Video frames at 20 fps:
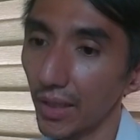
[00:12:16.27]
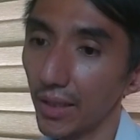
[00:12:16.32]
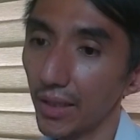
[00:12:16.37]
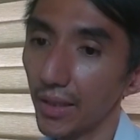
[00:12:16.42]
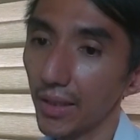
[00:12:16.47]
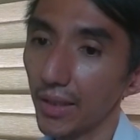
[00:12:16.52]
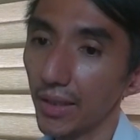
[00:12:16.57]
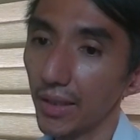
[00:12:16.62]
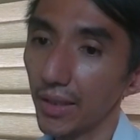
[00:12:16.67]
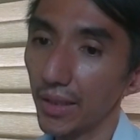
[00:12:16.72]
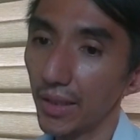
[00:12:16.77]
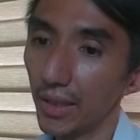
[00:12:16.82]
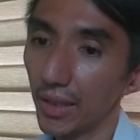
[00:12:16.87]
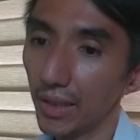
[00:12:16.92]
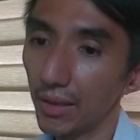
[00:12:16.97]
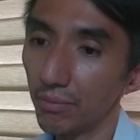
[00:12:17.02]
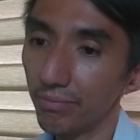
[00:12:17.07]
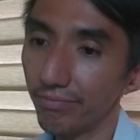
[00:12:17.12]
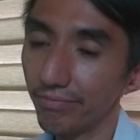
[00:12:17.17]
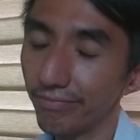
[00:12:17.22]

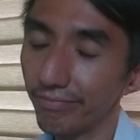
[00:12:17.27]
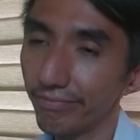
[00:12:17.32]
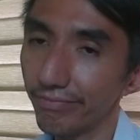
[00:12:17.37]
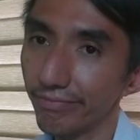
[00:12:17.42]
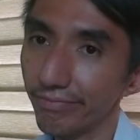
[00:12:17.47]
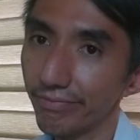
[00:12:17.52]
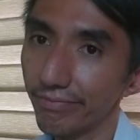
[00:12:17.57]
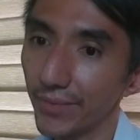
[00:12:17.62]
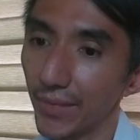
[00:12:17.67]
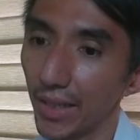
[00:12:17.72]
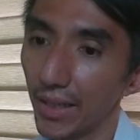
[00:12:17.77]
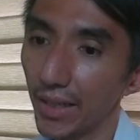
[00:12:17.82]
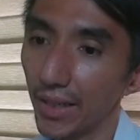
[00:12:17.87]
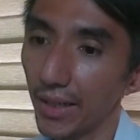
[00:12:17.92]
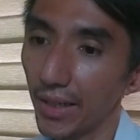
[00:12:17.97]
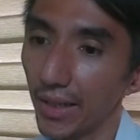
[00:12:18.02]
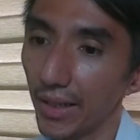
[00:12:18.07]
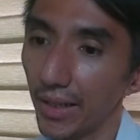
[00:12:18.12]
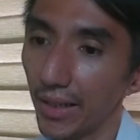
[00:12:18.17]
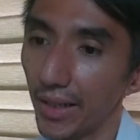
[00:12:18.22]

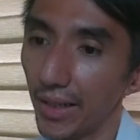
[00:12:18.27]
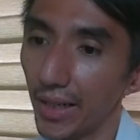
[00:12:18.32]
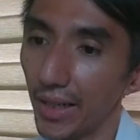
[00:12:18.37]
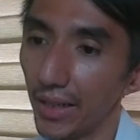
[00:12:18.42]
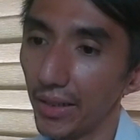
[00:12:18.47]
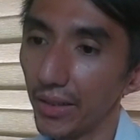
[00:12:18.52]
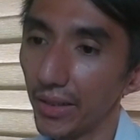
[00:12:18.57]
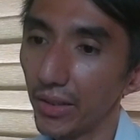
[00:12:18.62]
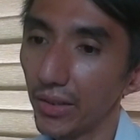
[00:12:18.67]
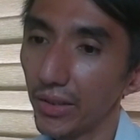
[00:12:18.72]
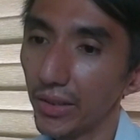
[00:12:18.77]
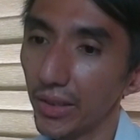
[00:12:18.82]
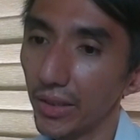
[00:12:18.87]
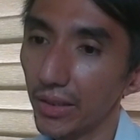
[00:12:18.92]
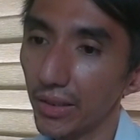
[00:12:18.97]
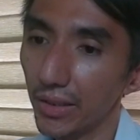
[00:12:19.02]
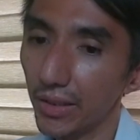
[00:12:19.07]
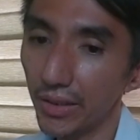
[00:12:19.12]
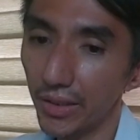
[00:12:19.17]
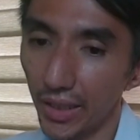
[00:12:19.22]
Now,
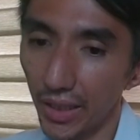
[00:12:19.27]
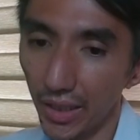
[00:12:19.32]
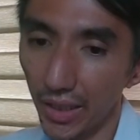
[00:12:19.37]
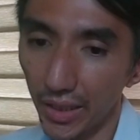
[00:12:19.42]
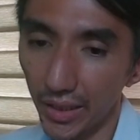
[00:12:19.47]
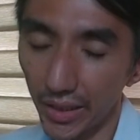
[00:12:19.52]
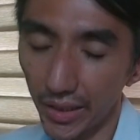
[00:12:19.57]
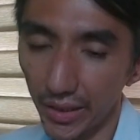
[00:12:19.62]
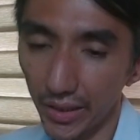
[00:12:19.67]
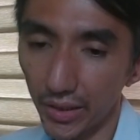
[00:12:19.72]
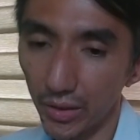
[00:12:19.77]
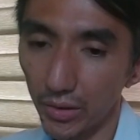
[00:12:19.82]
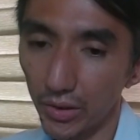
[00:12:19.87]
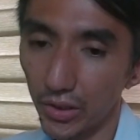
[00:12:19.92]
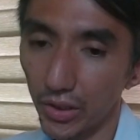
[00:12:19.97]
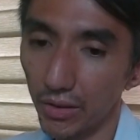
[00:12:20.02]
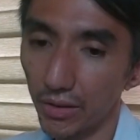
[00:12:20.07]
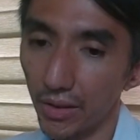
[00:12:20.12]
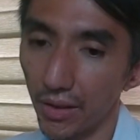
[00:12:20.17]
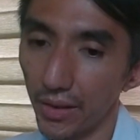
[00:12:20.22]
you should
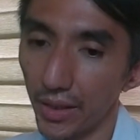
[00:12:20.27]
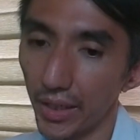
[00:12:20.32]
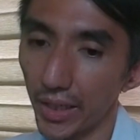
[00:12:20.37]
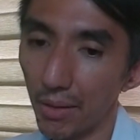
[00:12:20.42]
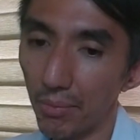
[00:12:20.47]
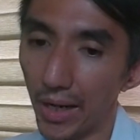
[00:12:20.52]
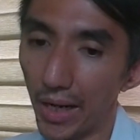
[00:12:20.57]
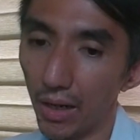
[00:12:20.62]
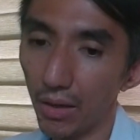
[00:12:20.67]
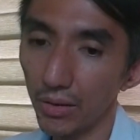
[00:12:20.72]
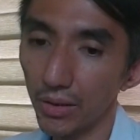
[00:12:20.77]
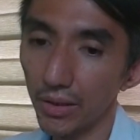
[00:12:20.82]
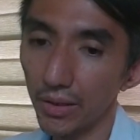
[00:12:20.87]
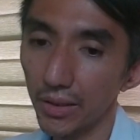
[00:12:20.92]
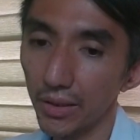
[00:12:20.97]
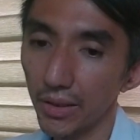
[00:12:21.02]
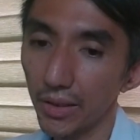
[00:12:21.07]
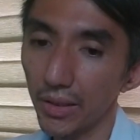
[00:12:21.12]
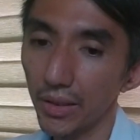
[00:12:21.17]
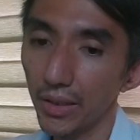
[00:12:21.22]
think about
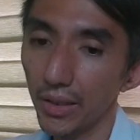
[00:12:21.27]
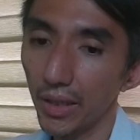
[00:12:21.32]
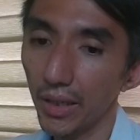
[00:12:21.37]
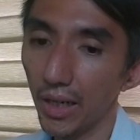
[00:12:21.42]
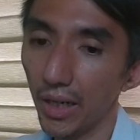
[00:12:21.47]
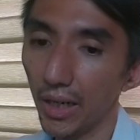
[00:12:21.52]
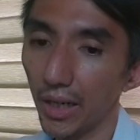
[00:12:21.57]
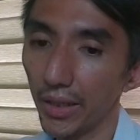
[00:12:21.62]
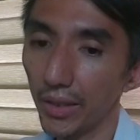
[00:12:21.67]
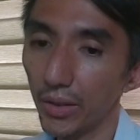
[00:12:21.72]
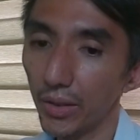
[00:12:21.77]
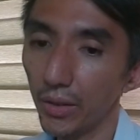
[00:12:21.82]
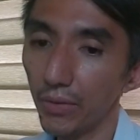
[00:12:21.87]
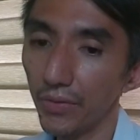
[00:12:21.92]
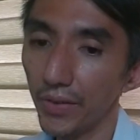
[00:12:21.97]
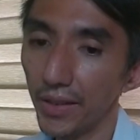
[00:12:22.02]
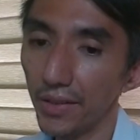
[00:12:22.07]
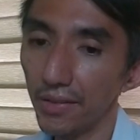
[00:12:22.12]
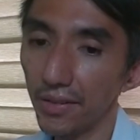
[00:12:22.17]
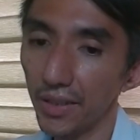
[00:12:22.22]

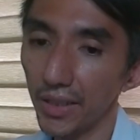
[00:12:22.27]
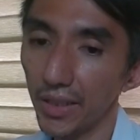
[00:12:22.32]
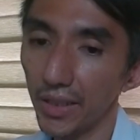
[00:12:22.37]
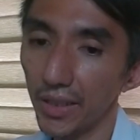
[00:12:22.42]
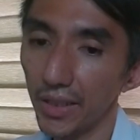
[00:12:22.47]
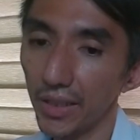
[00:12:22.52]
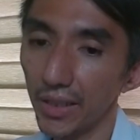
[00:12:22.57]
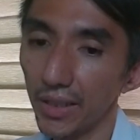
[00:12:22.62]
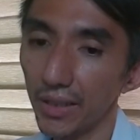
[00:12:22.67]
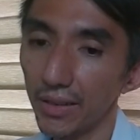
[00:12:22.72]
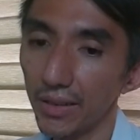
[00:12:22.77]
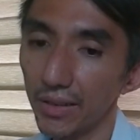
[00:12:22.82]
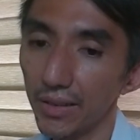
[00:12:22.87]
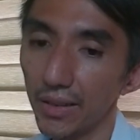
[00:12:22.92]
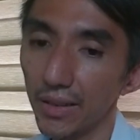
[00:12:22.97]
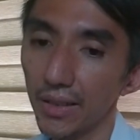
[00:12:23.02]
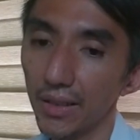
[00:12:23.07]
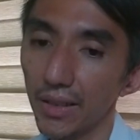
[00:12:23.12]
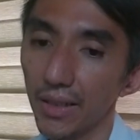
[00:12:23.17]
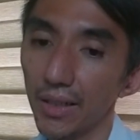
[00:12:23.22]
UVC
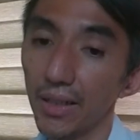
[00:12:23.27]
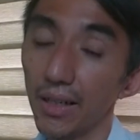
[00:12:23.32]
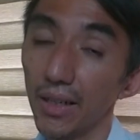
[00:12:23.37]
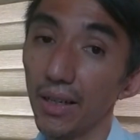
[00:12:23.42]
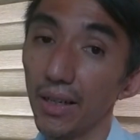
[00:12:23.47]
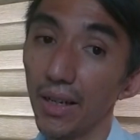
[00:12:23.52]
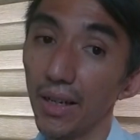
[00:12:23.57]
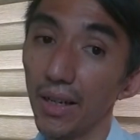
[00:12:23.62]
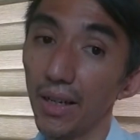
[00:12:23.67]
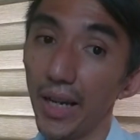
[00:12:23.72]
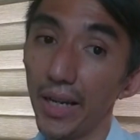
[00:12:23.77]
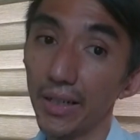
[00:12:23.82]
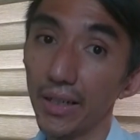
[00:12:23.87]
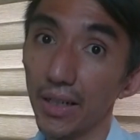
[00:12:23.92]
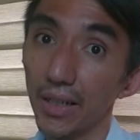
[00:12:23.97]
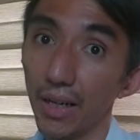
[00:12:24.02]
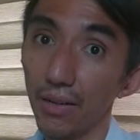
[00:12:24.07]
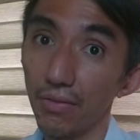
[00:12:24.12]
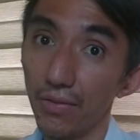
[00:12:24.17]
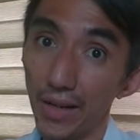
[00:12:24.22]
like
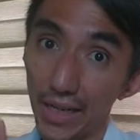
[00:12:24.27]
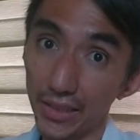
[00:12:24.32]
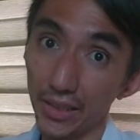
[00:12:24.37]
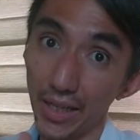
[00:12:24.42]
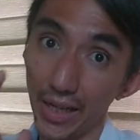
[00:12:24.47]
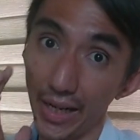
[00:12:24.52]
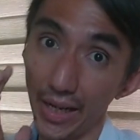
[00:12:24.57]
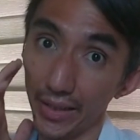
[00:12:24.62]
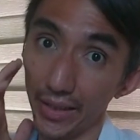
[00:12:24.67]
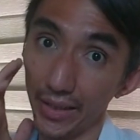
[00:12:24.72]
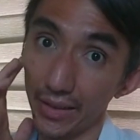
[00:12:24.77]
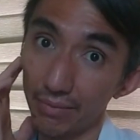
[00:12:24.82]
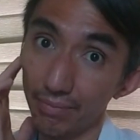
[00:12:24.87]
a flashlight.